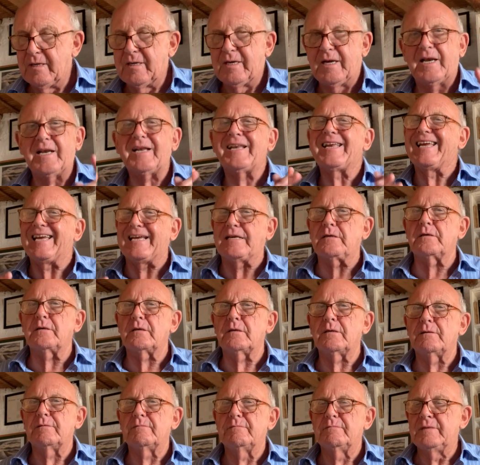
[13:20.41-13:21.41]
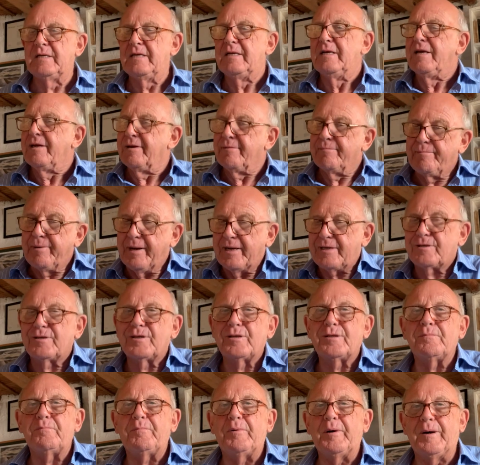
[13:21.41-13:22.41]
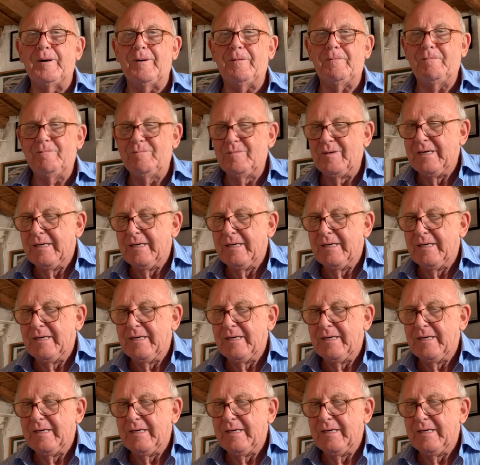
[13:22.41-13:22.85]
it'll get it. Back to the poem.